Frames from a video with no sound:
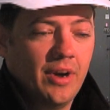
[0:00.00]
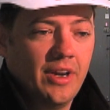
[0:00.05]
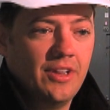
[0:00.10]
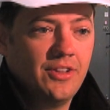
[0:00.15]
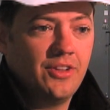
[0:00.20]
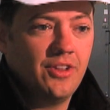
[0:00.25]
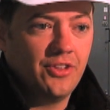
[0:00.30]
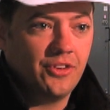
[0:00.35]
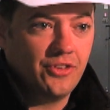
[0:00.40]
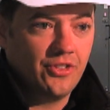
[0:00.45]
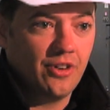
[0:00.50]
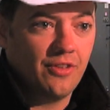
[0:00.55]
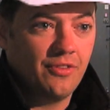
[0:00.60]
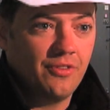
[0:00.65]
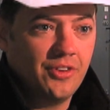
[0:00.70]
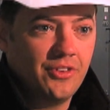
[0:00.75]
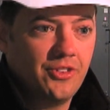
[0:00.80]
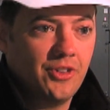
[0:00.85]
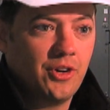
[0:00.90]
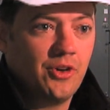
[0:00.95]
bring it to the
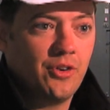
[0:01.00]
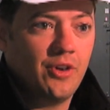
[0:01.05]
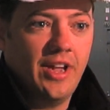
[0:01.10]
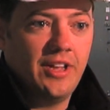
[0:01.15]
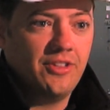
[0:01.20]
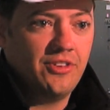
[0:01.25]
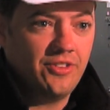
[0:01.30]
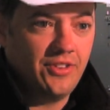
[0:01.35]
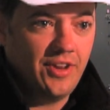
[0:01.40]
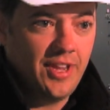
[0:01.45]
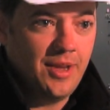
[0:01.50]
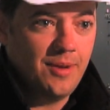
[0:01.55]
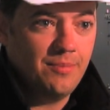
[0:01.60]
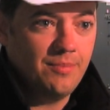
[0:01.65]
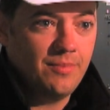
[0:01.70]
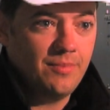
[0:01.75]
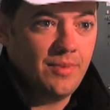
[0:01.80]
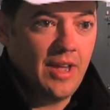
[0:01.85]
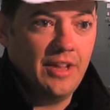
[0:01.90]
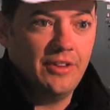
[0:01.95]
surface to create steam
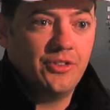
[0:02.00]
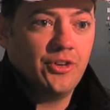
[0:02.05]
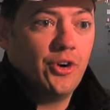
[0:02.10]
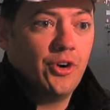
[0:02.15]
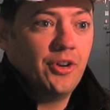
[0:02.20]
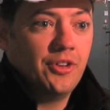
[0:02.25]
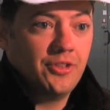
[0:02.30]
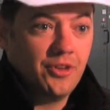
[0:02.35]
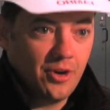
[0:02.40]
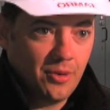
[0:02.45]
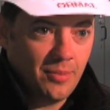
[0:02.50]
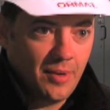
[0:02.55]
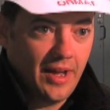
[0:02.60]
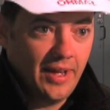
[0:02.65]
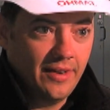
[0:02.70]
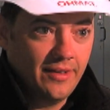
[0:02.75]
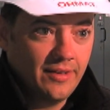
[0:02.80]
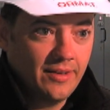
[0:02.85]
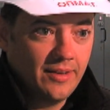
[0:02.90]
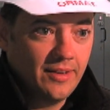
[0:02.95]
and turn a
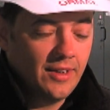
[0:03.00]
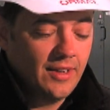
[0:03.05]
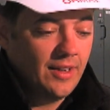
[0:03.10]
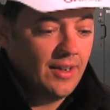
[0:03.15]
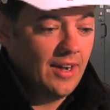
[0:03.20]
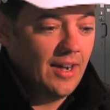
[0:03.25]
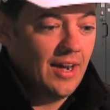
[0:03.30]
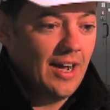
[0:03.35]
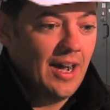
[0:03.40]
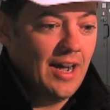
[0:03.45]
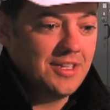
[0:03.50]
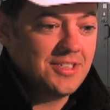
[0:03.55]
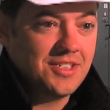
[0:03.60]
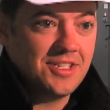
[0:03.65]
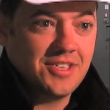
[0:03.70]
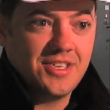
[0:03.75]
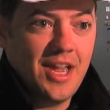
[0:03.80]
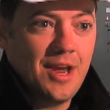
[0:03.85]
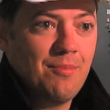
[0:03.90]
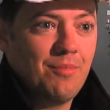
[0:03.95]
turbine. It's
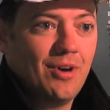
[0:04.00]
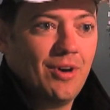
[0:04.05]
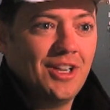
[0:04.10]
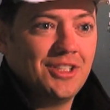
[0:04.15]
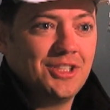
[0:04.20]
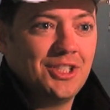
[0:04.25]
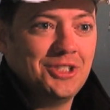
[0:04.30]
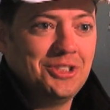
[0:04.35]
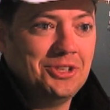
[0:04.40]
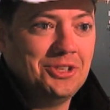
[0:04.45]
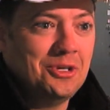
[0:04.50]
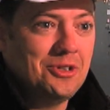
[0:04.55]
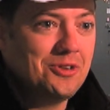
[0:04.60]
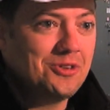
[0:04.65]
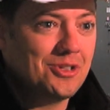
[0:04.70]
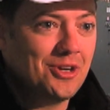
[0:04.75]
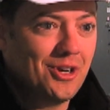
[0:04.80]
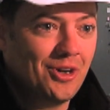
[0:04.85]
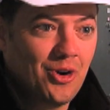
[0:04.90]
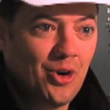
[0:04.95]
the same process you
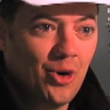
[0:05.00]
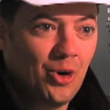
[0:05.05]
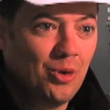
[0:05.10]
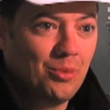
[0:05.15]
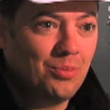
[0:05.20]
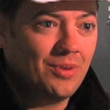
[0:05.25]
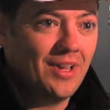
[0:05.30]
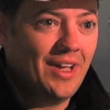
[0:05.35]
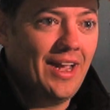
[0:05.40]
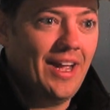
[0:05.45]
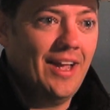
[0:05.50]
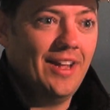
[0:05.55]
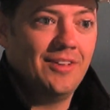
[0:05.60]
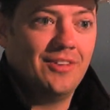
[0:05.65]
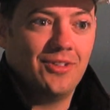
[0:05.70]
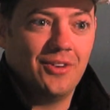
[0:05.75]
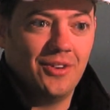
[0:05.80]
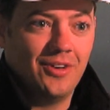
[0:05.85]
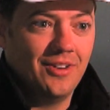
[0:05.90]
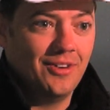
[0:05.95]
use in a coal
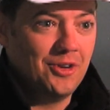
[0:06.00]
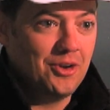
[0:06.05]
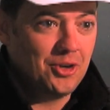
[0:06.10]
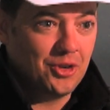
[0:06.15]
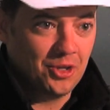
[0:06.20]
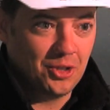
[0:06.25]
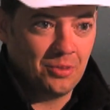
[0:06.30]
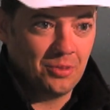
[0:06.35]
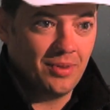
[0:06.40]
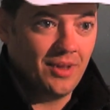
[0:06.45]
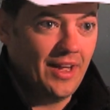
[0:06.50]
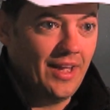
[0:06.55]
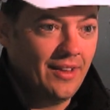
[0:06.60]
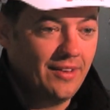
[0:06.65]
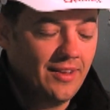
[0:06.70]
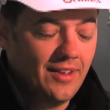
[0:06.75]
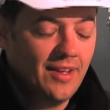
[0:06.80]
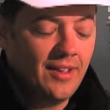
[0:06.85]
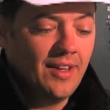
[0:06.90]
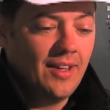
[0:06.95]
plant or a nuclear
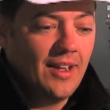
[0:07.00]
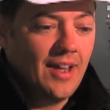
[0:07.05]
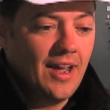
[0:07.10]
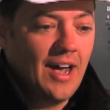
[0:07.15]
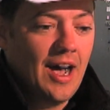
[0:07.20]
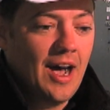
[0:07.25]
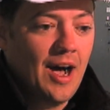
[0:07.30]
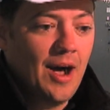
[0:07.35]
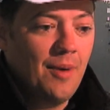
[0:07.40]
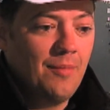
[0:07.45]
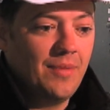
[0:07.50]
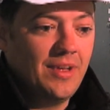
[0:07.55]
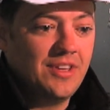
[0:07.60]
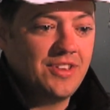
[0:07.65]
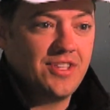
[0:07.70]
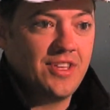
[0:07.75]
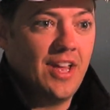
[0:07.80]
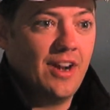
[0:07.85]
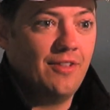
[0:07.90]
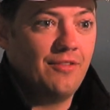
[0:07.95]
plant.
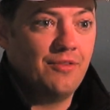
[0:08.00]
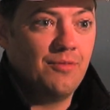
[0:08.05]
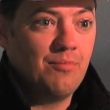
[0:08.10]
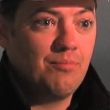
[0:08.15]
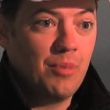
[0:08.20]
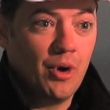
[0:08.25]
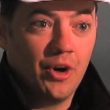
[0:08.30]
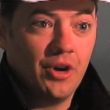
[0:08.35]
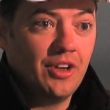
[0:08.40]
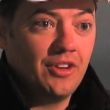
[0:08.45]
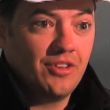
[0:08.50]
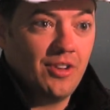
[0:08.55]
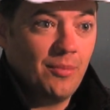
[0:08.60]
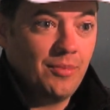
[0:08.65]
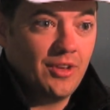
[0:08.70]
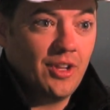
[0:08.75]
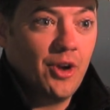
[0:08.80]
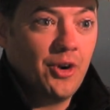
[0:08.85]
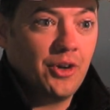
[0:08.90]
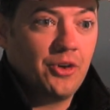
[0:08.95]
Instead of burning
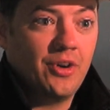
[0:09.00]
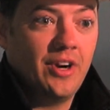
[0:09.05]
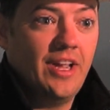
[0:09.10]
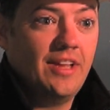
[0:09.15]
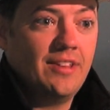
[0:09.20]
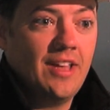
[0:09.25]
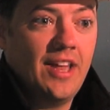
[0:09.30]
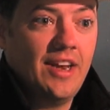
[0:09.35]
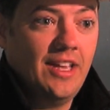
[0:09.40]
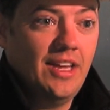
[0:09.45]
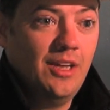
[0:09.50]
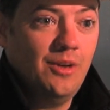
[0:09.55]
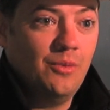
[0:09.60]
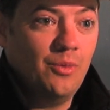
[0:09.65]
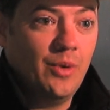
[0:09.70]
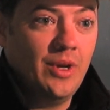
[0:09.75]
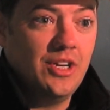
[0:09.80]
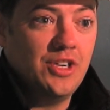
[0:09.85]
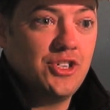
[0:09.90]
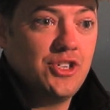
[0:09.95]
something, though, to create that heat,
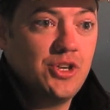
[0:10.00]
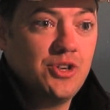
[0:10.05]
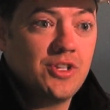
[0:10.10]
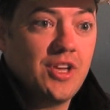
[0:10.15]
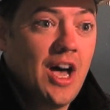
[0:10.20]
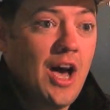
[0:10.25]
we just use